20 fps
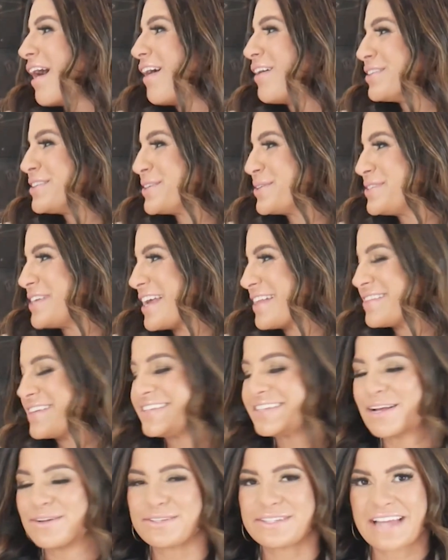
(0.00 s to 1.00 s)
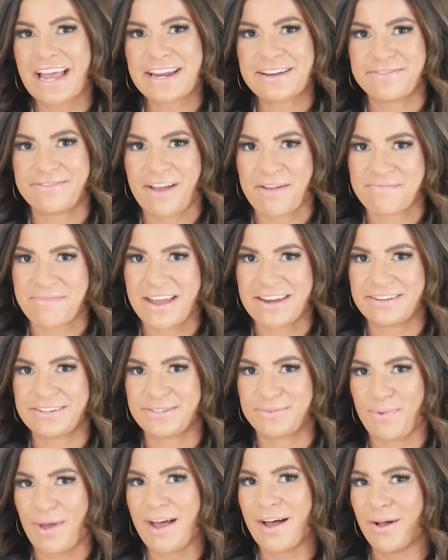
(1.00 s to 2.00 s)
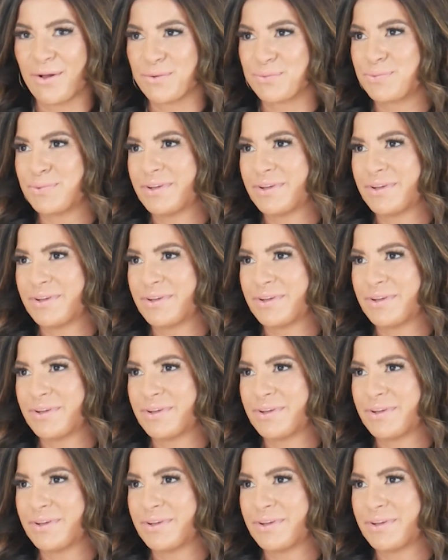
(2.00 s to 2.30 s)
also take this outside of vet med as well.